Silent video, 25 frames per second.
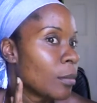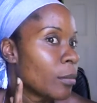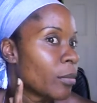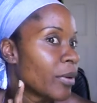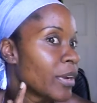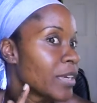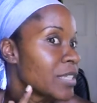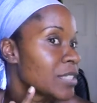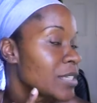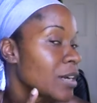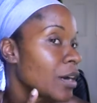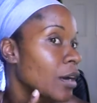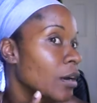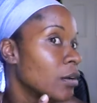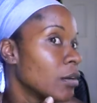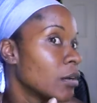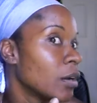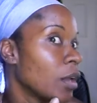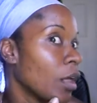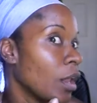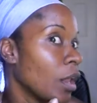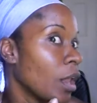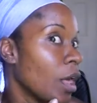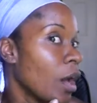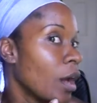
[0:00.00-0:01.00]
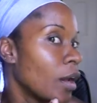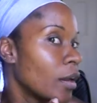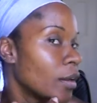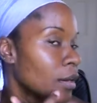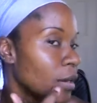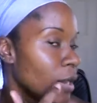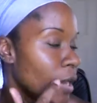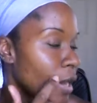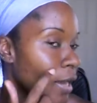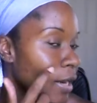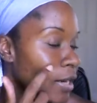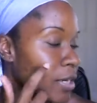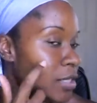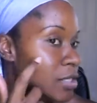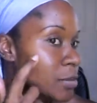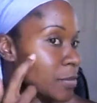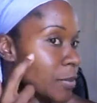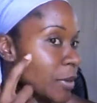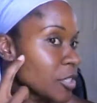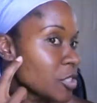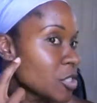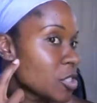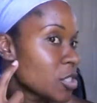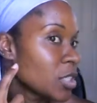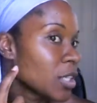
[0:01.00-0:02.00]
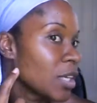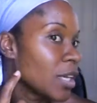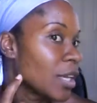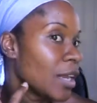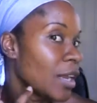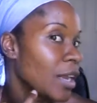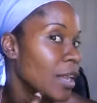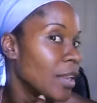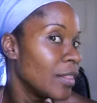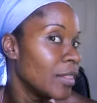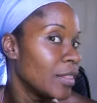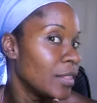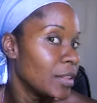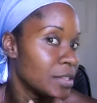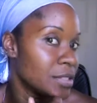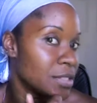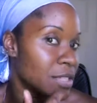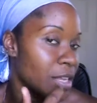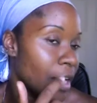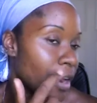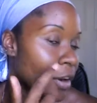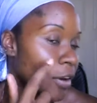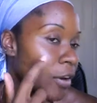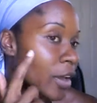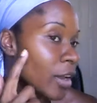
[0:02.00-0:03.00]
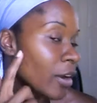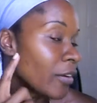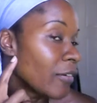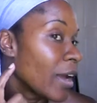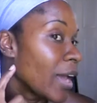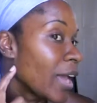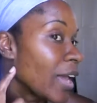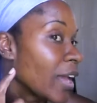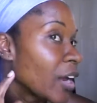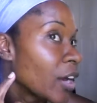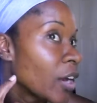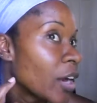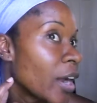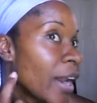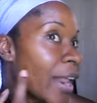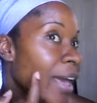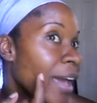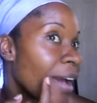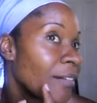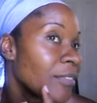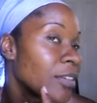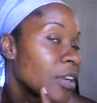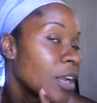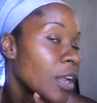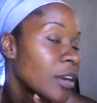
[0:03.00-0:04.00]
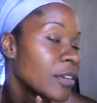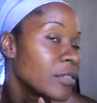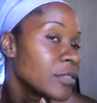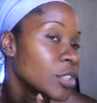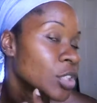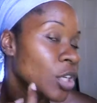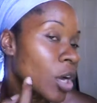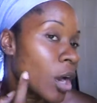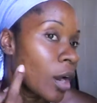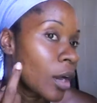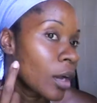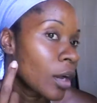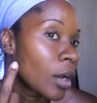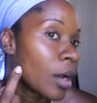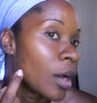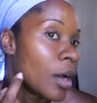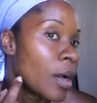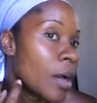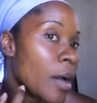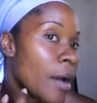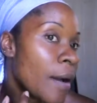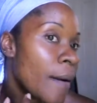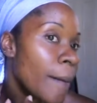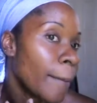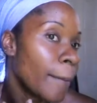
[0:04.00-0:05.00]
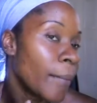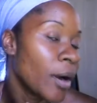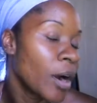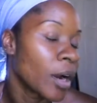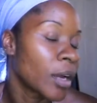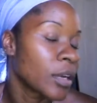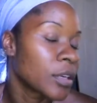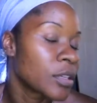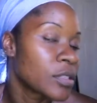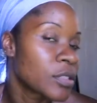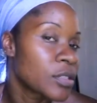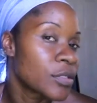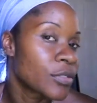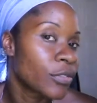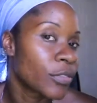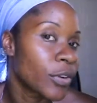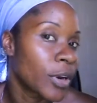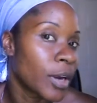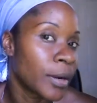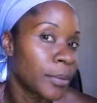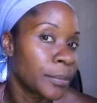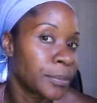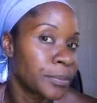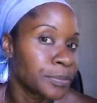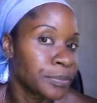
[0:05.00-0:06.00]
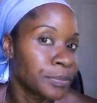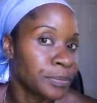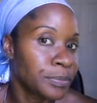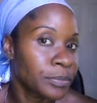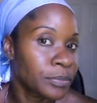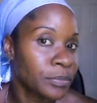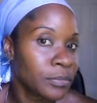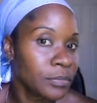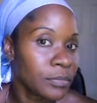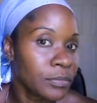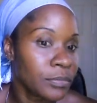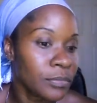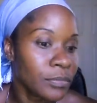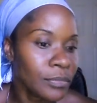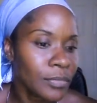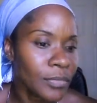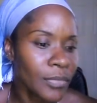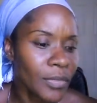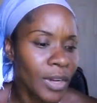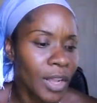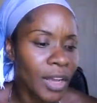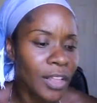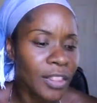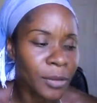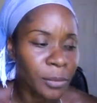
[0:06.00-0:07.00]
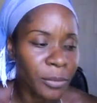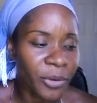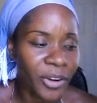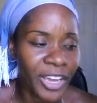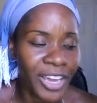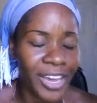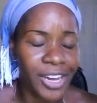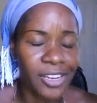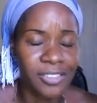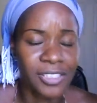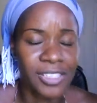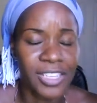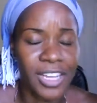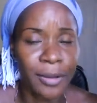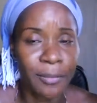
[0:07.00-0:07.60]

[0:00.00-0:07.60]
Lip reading: breaks out a lot, and especially in this area right here. And I have a lot of dark marks from the breakouts.